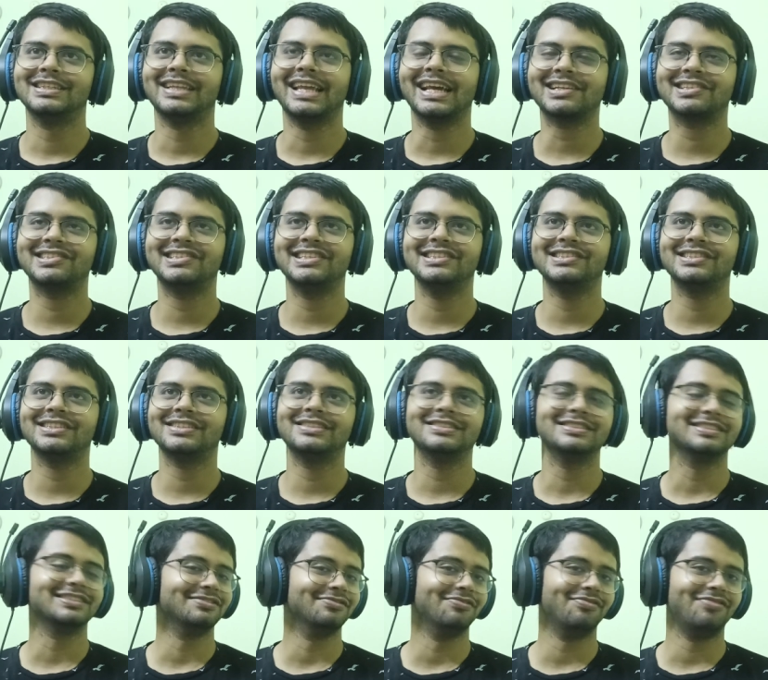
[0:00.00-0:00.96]
the next
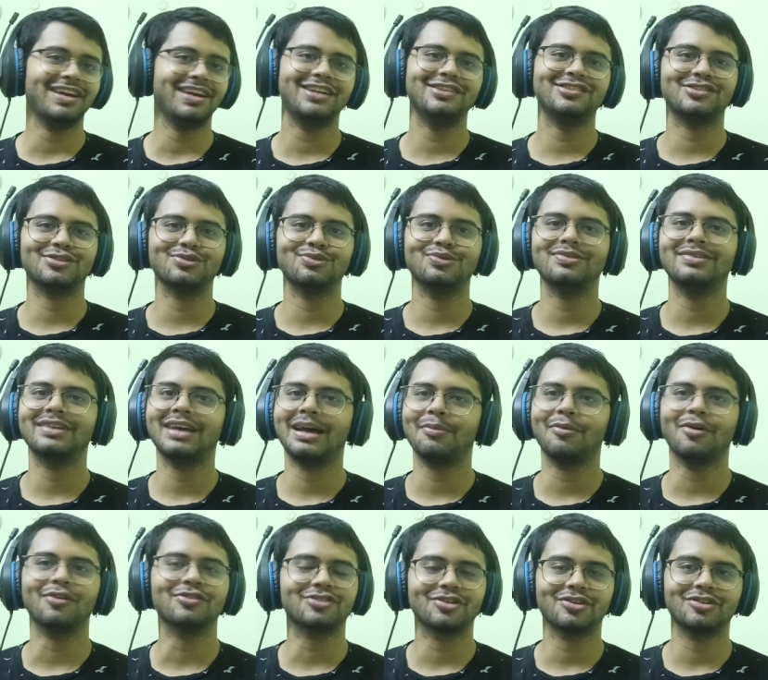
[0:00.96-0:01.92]
season very soon
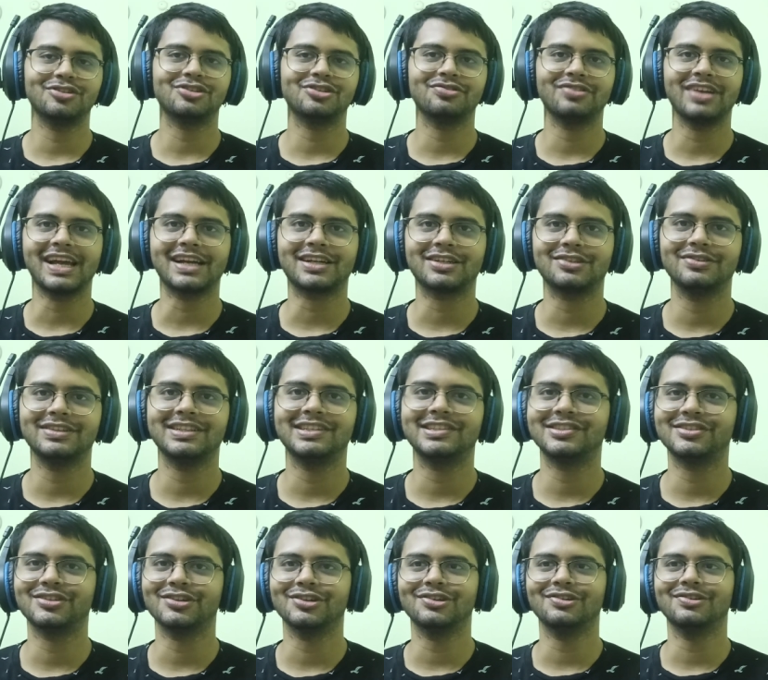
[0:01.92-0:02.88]
i'm also going to react to it
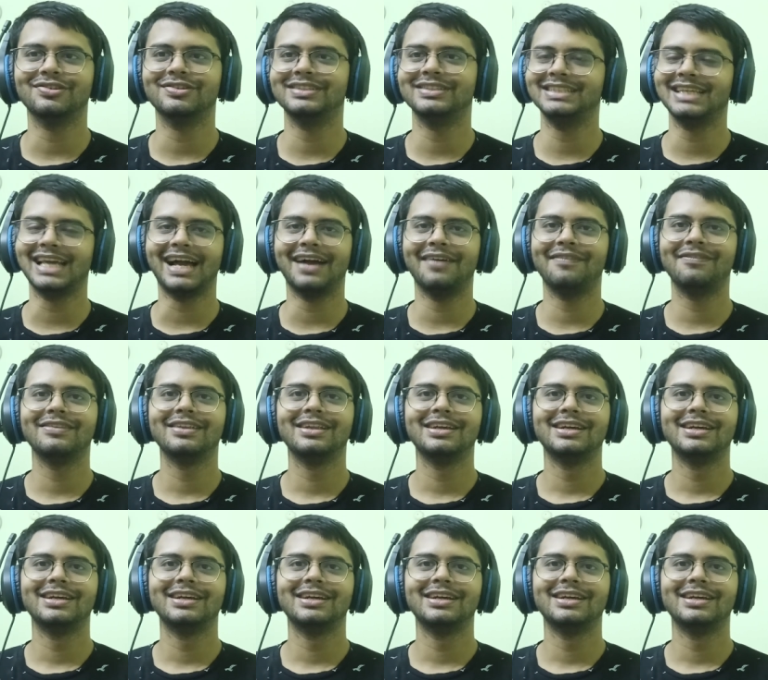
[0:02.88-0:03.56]
so yeah